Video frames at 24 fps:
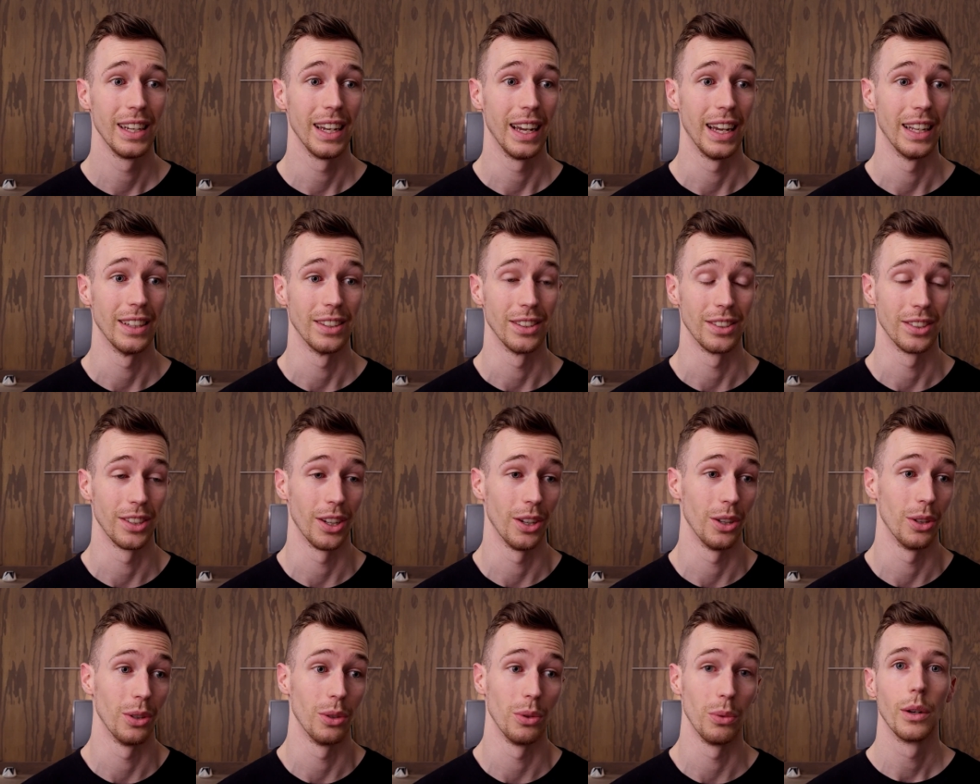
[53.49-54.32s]
And
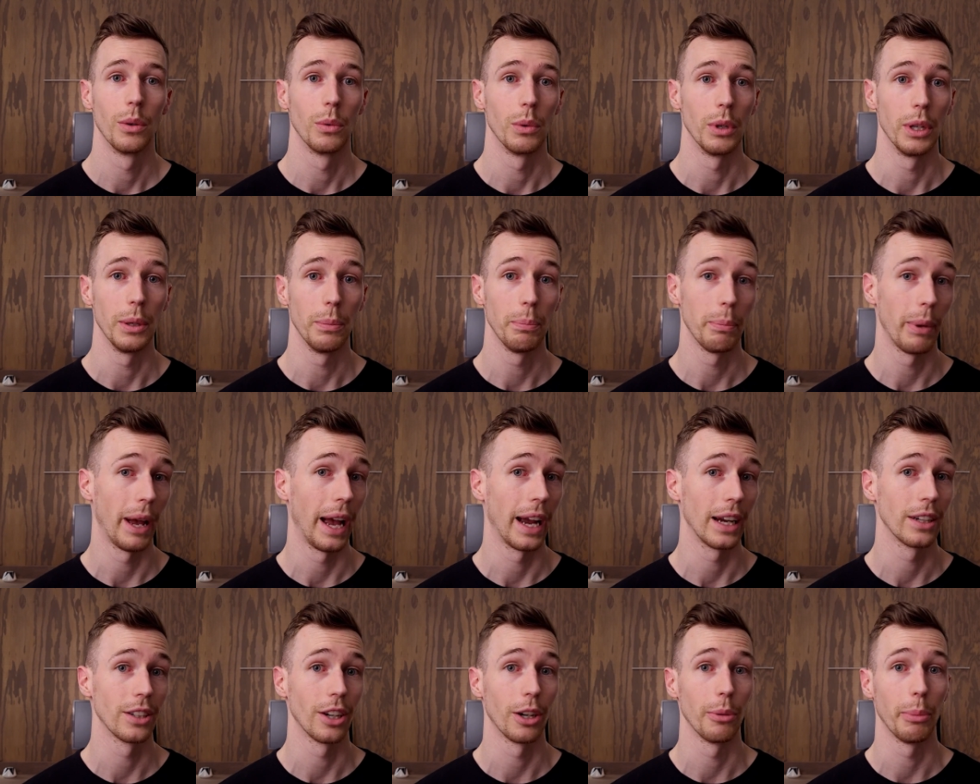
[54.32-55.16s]
so we
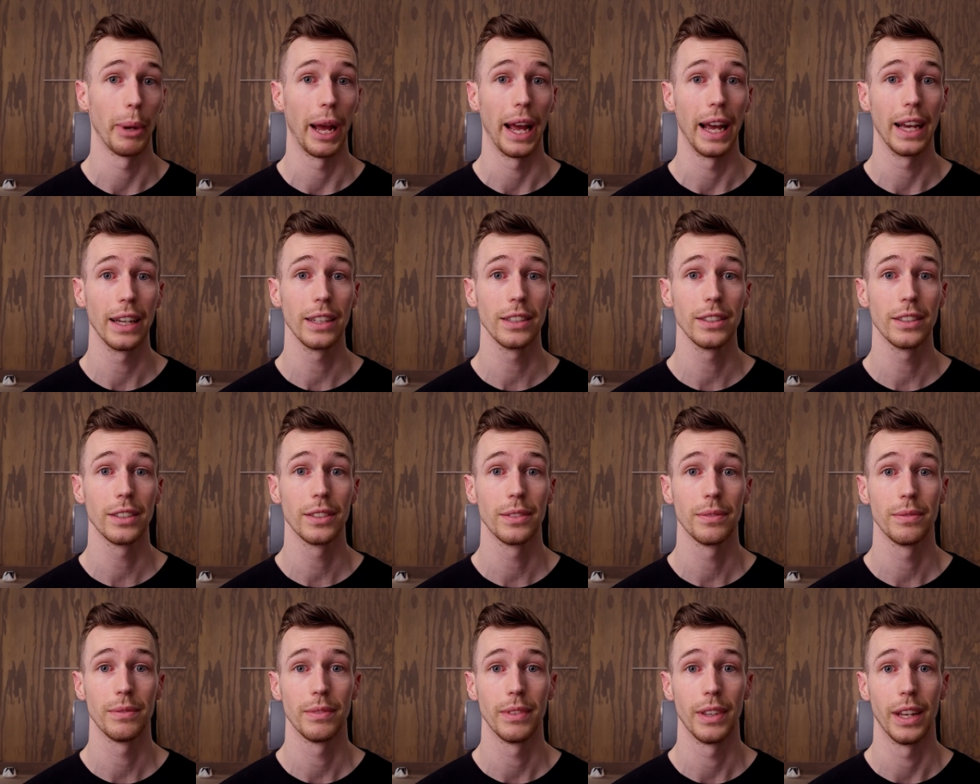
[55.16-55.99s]
packed our bags
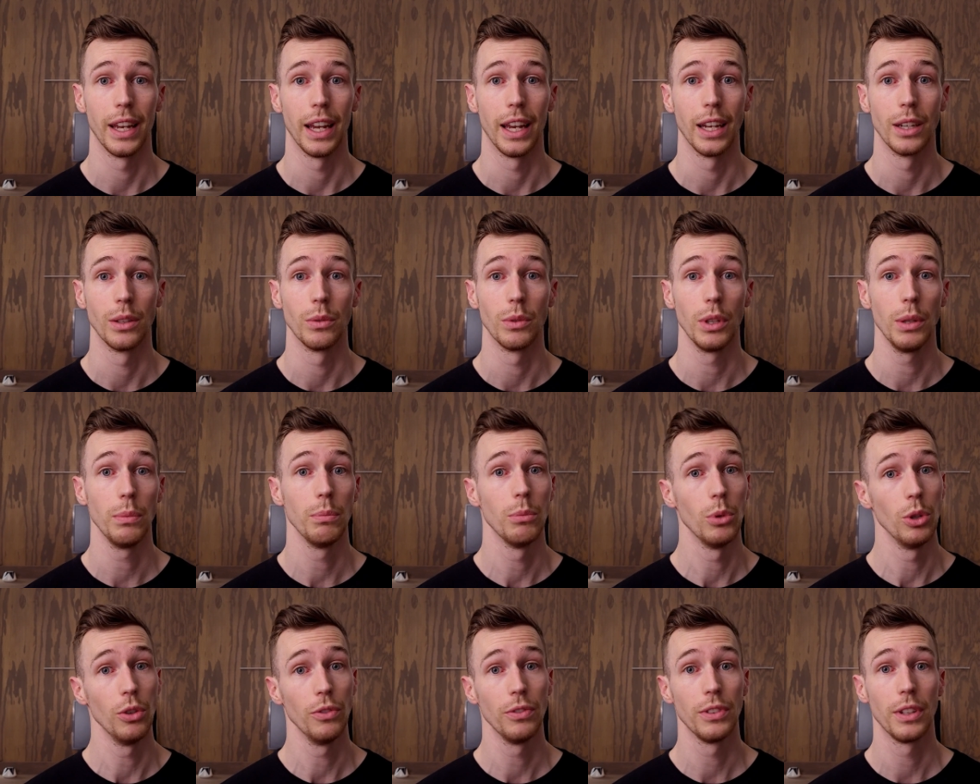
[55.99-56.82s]
and we
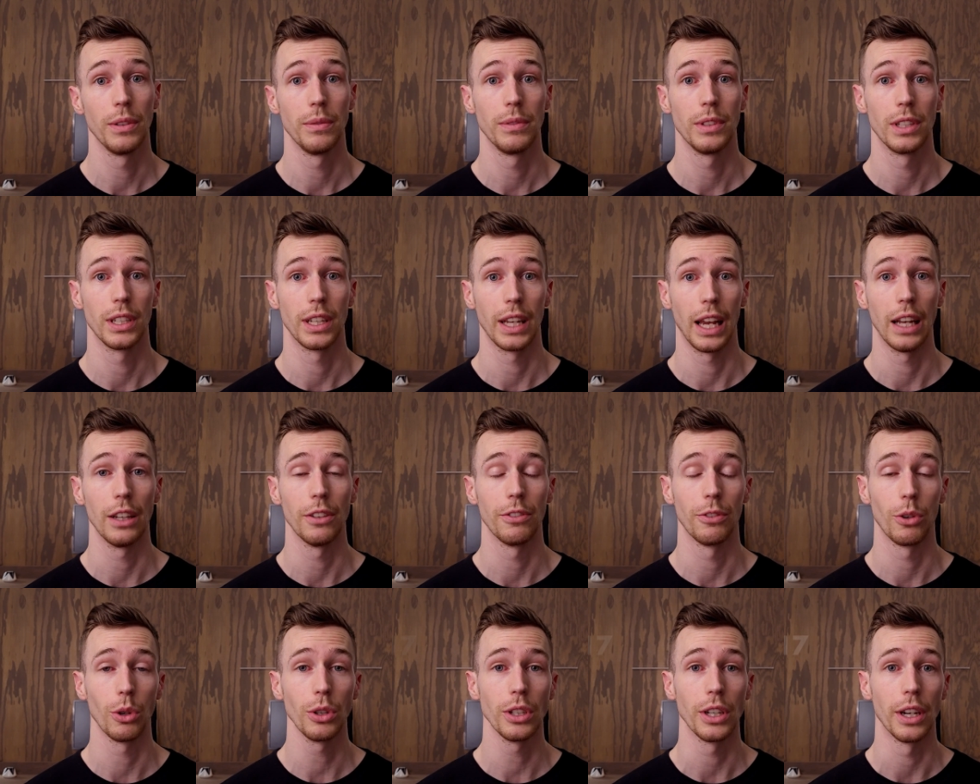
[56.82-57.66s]
moved to
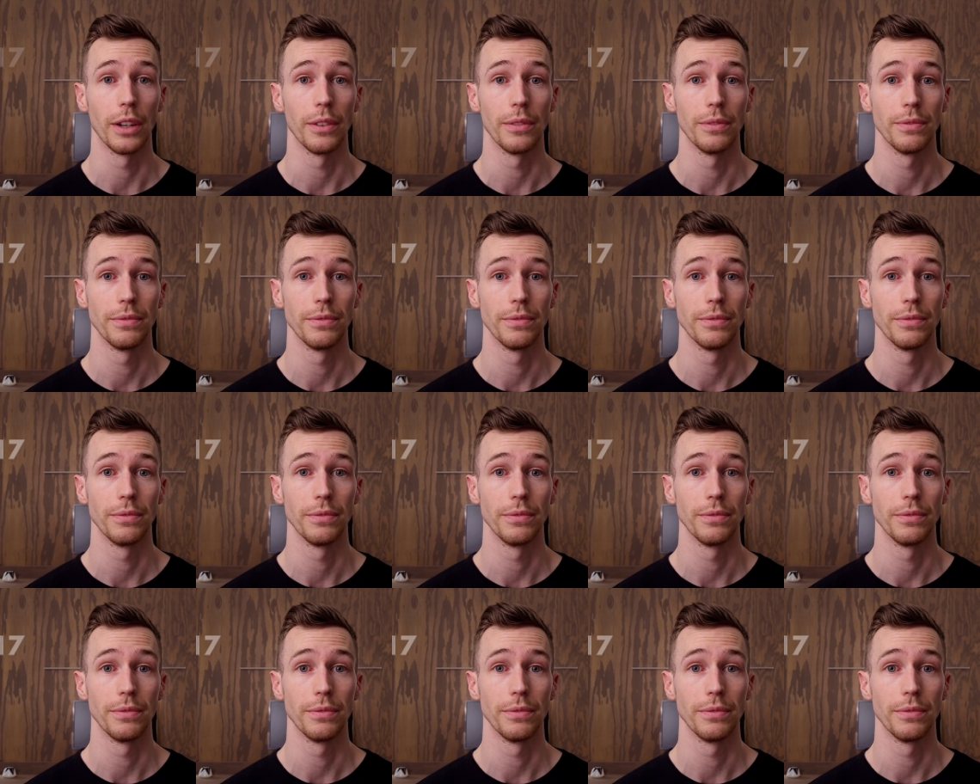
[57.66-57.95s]
California.